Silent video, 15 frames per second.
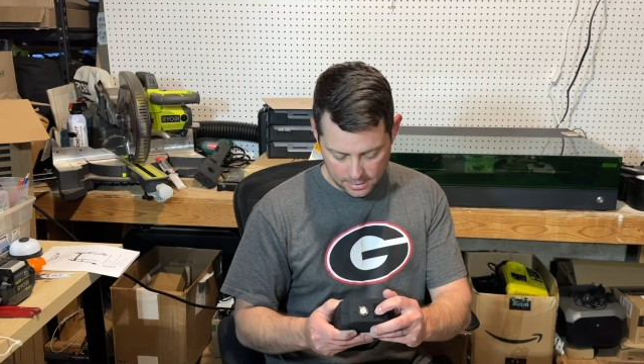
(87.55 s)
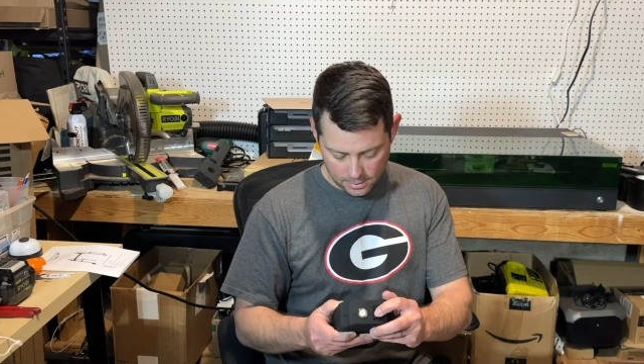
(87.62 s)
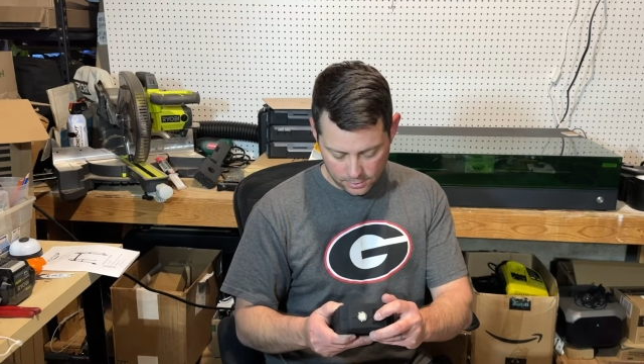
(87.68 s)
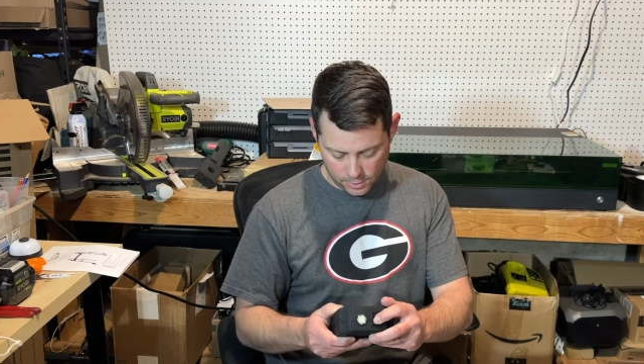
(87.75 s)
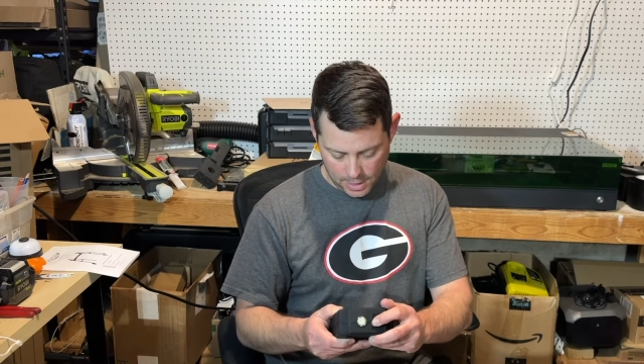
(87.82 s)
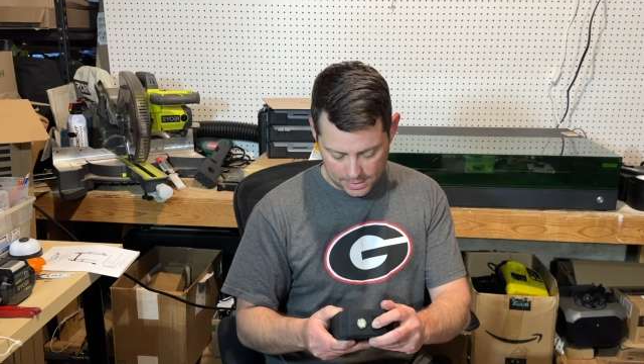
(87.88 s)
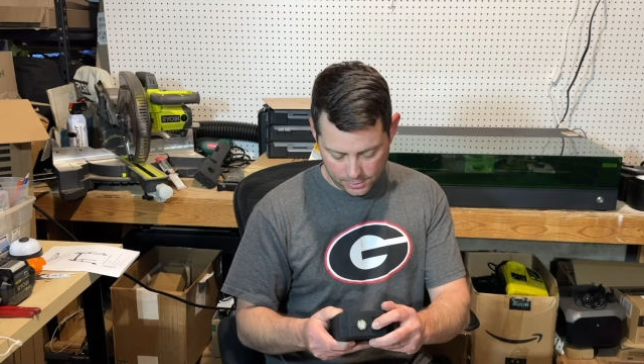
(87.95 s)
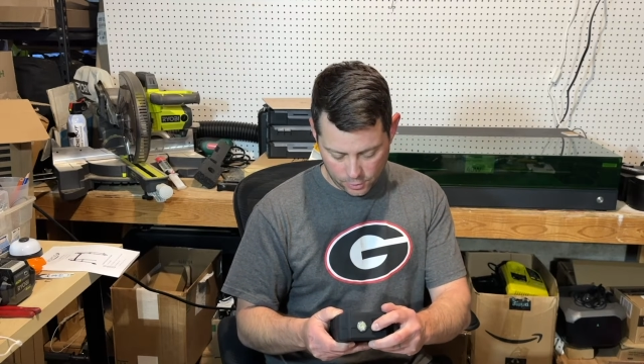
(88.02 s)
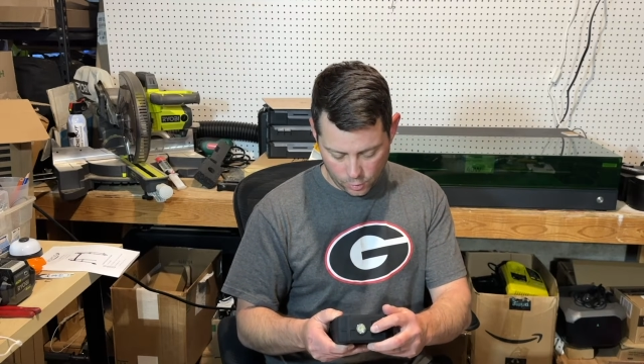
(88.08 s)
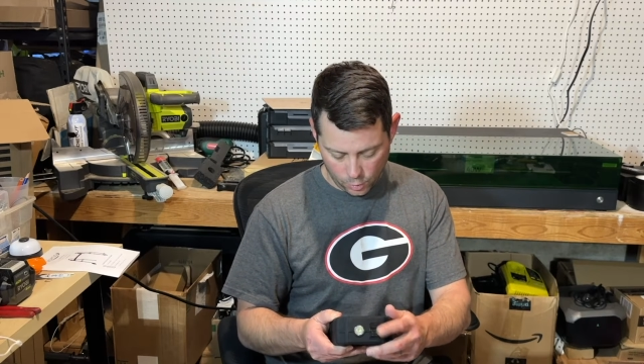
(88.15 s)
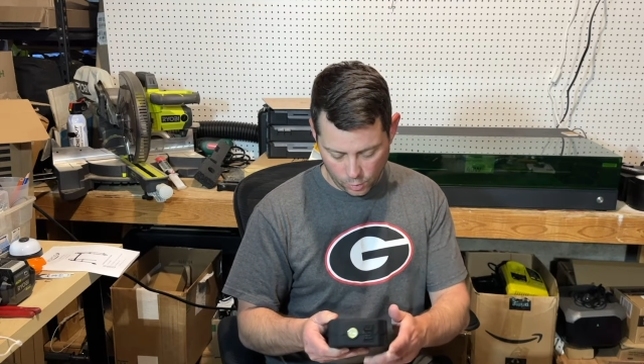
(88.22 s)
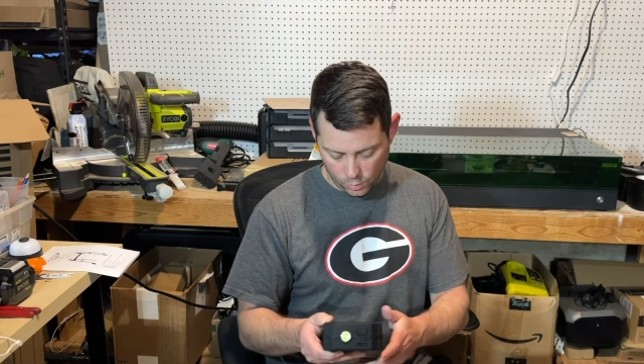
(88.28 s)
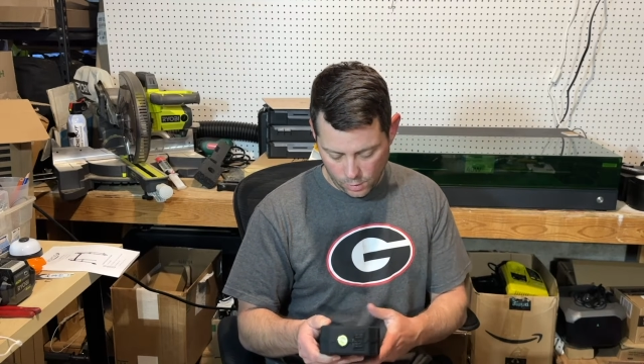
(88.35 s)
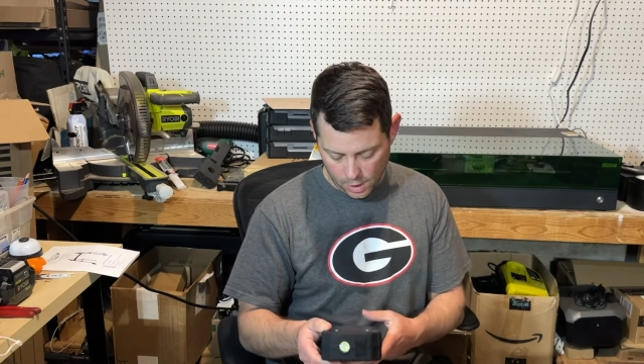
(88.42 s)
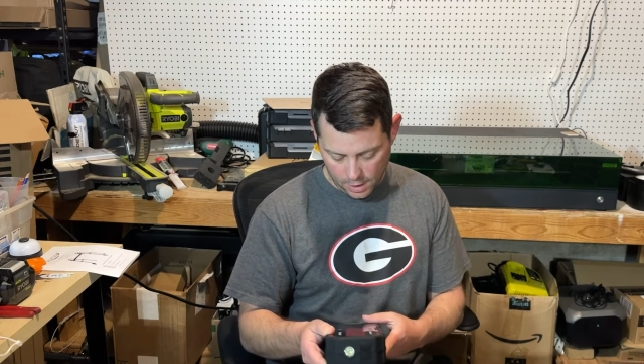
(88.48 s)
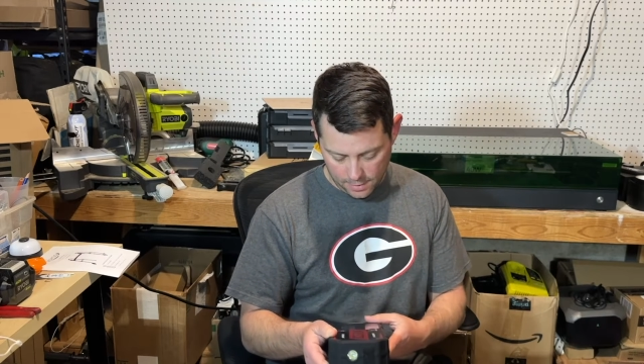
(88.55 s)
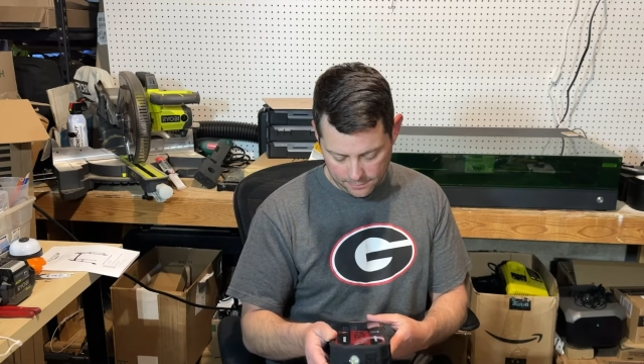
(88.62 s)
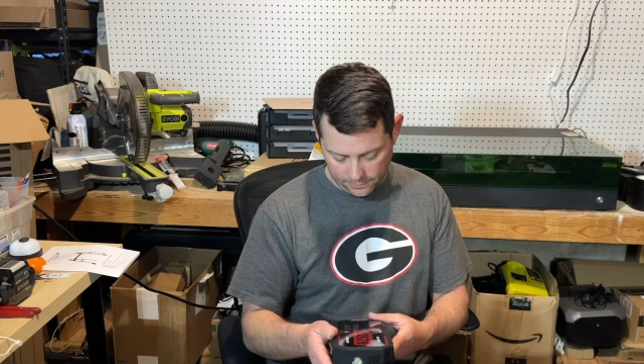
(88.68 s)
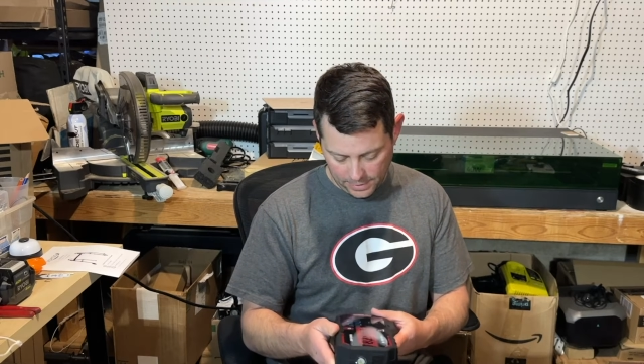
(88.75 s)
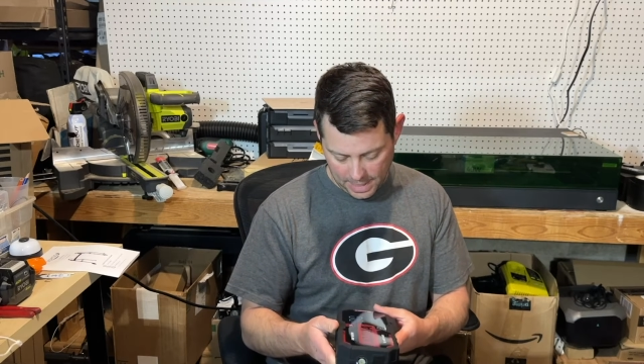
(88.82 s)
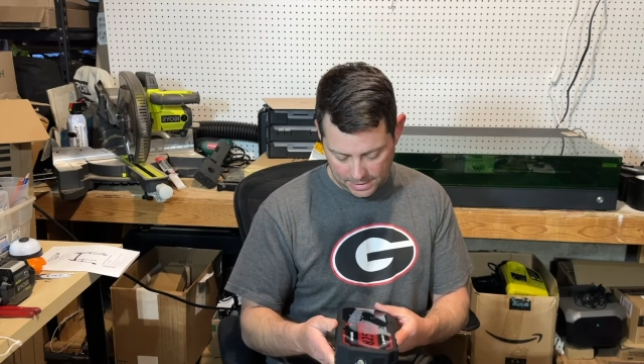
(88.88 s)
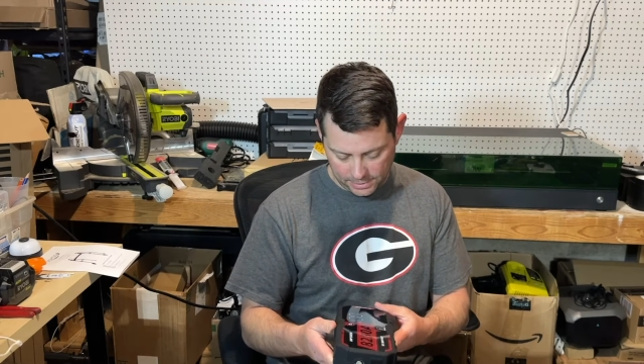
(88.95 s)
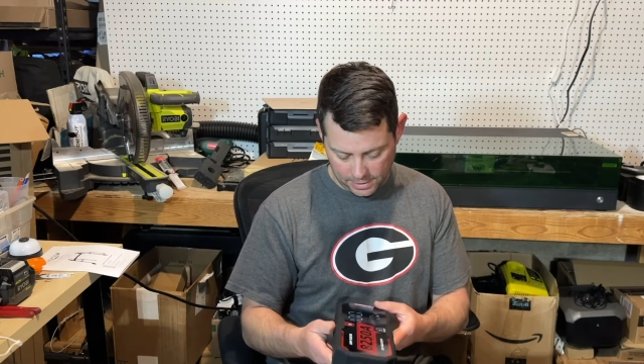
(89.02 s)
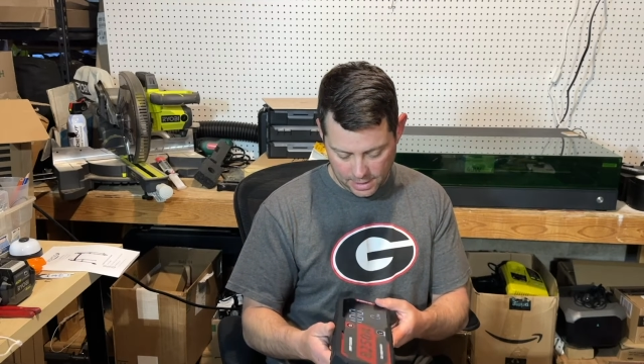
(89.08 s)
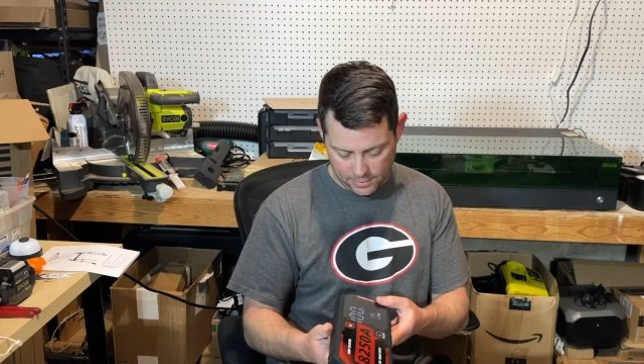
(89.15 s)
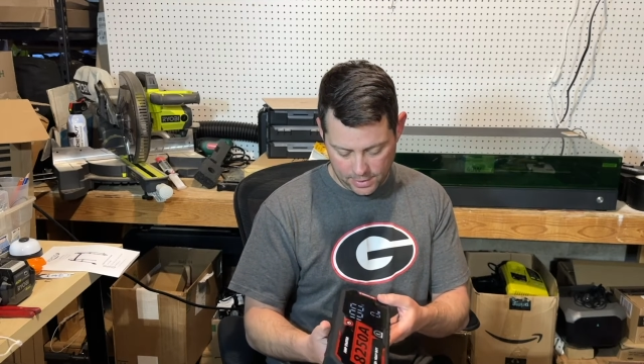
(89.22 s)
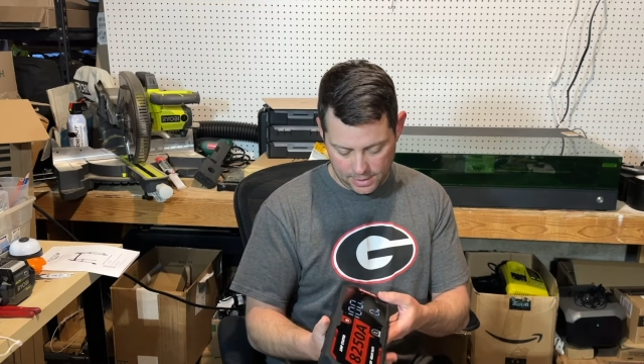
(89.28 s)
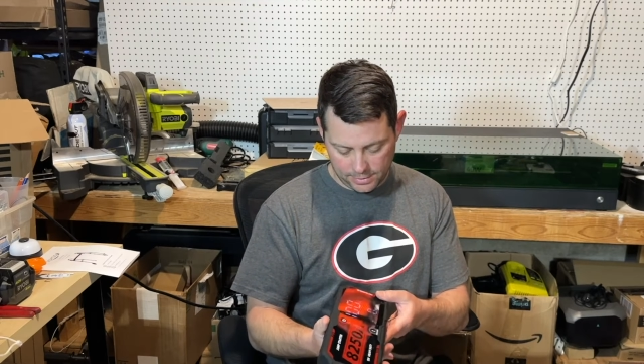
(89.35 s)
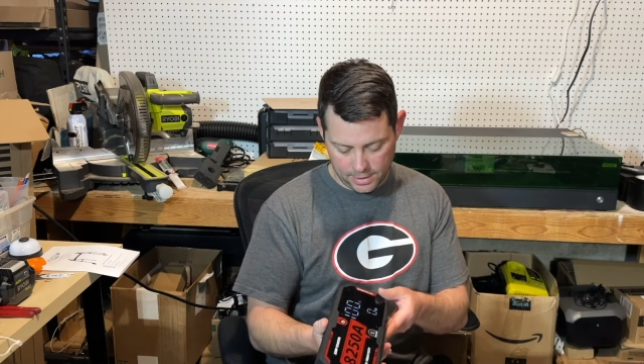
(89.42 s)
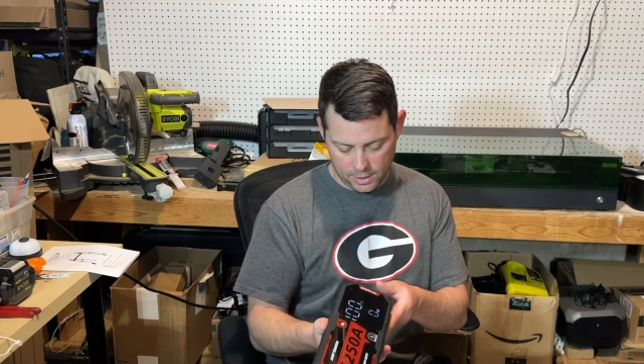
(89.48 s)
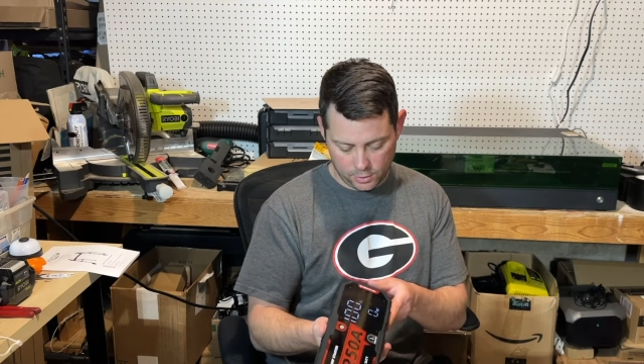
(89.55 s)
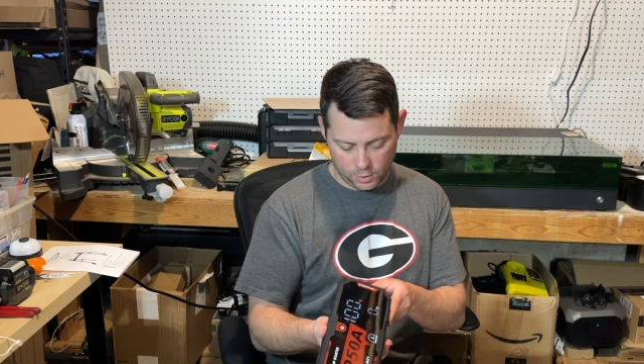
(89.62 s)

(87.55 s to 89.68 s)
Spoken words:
So it has a cool flashlight right there.